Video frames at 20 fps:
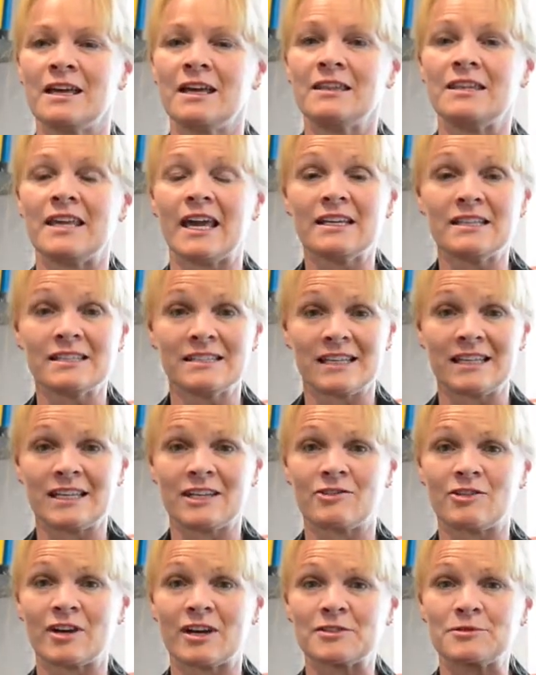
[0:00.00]
The
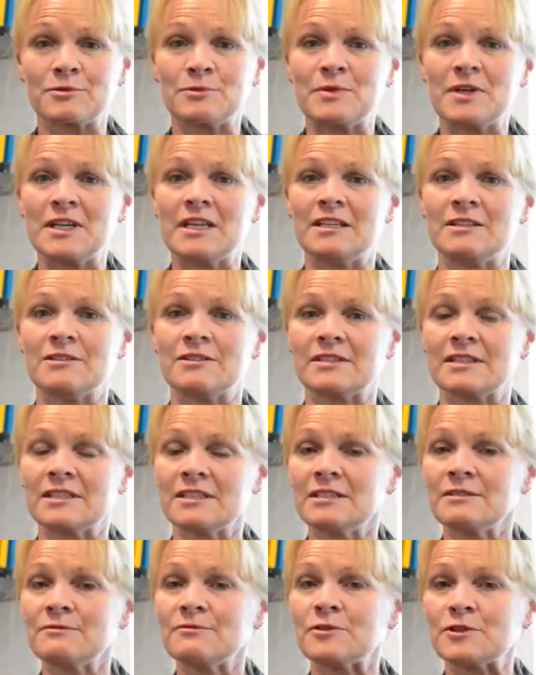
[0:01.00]
anaesthetic drugs will be in your
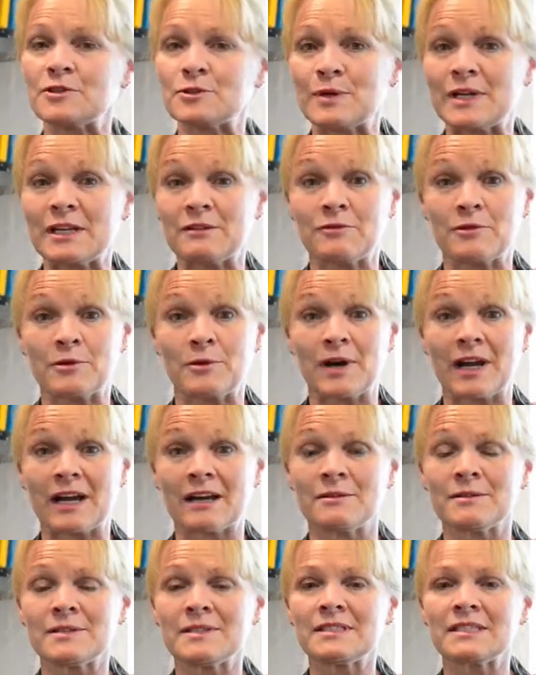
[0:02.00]
system for 24
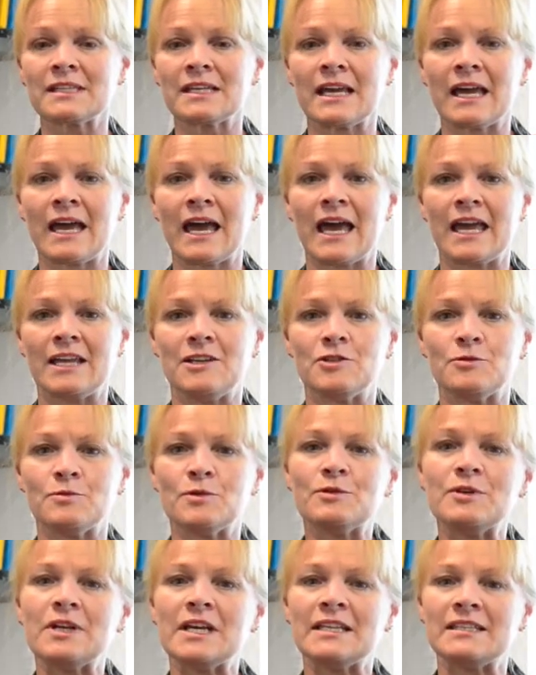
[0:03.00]
hours and you
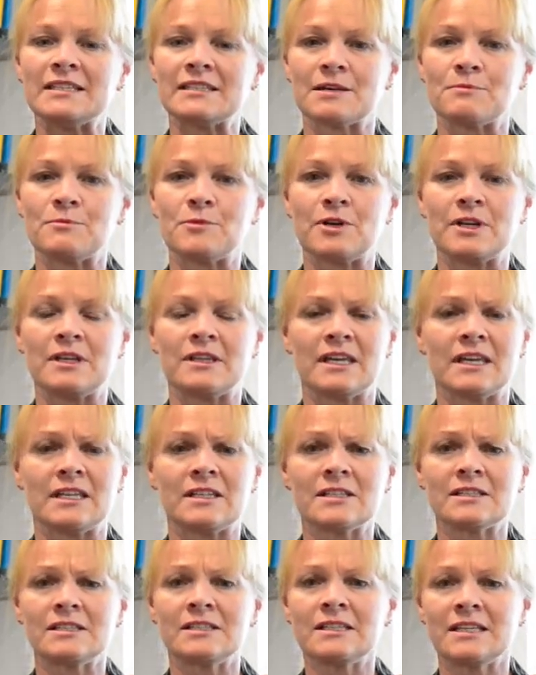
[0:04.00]
will need somebody there
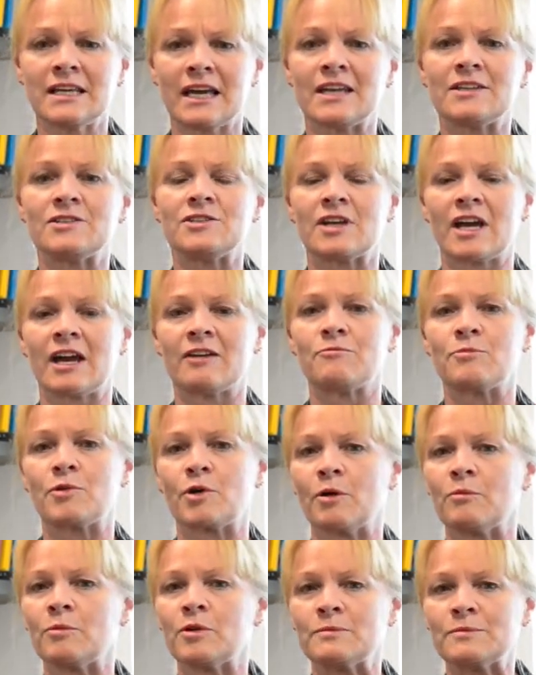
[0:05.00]
just in case you have
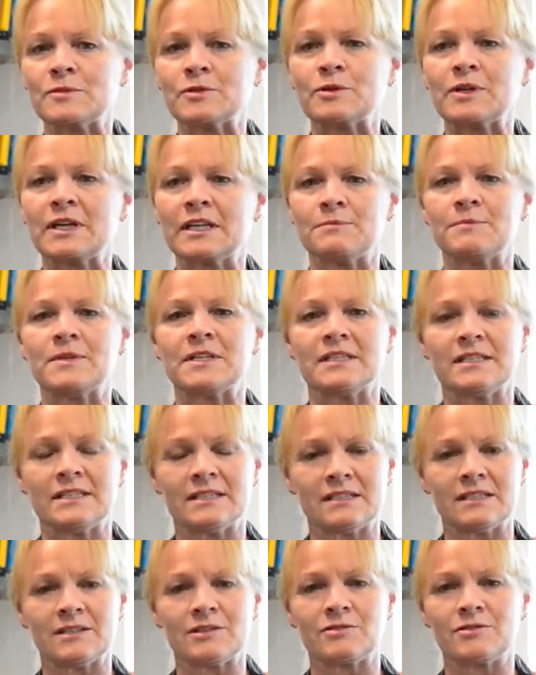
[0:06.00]
problems or get a bit
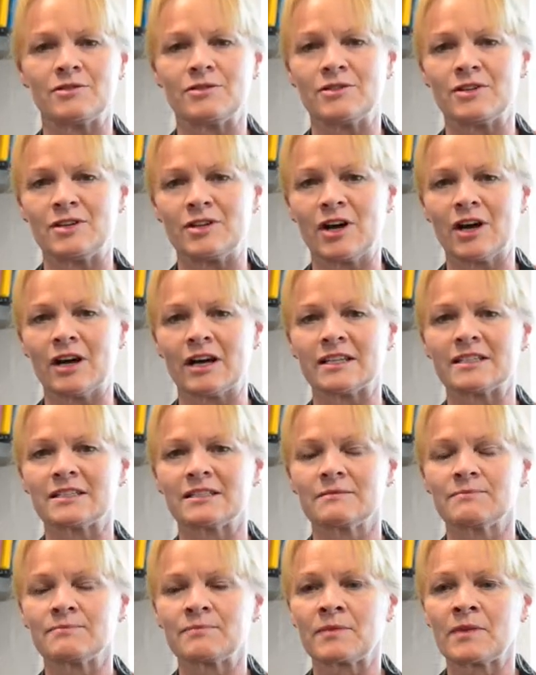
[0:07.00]
dizzy through the night.
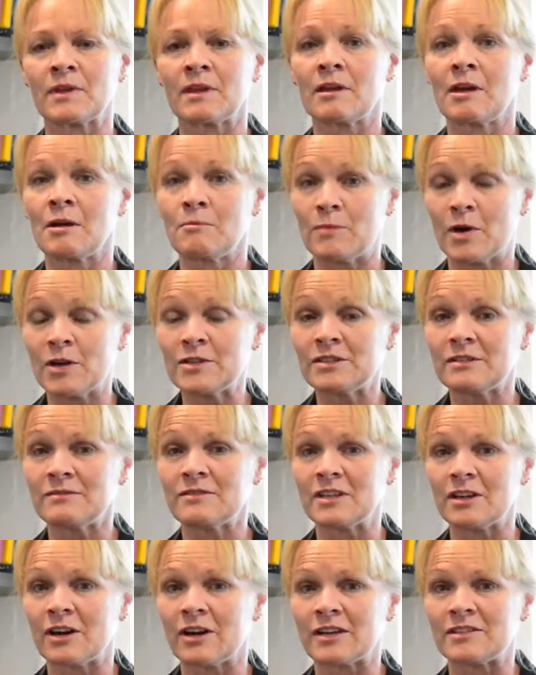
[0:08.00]
Most of
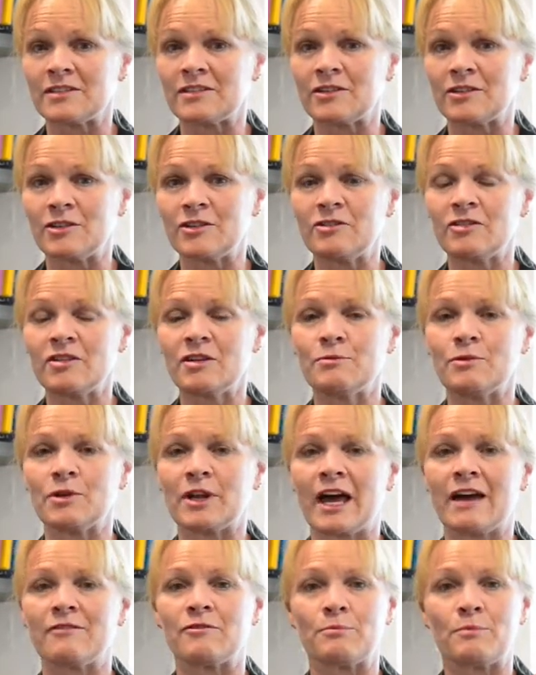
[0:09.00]
the eye surgery will
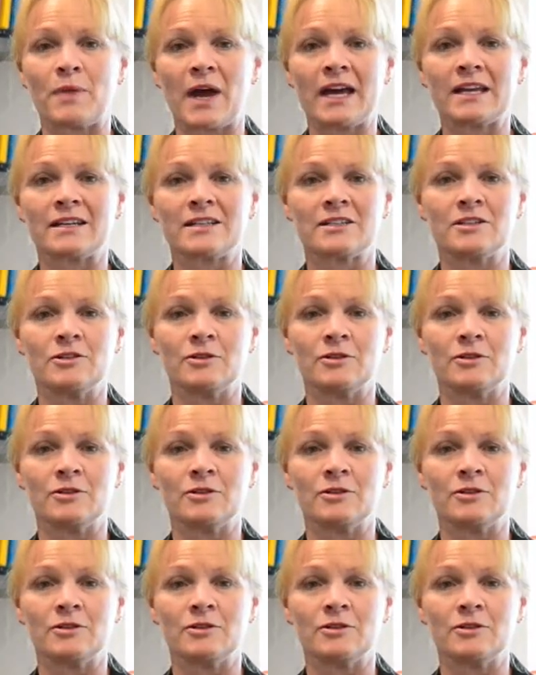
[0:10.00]
have a patch.